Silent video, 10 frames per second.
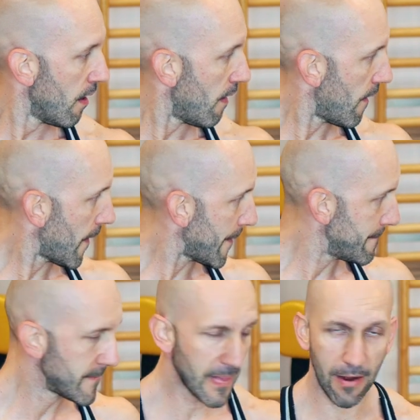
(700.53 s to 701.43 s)

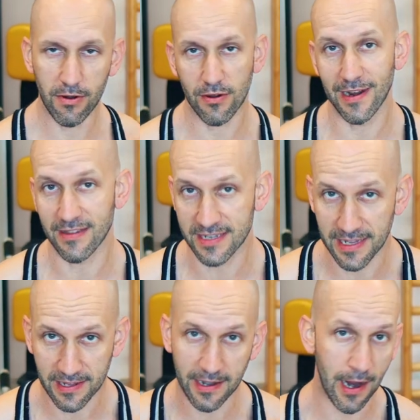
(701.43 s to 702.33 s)
I will do another
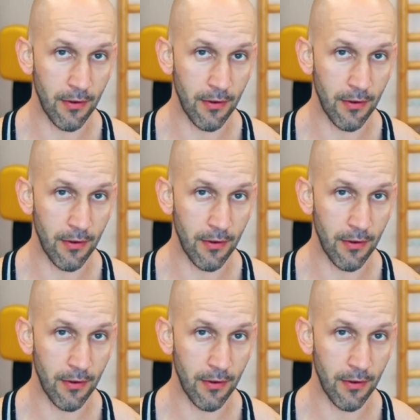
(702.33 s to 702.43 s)
set here. I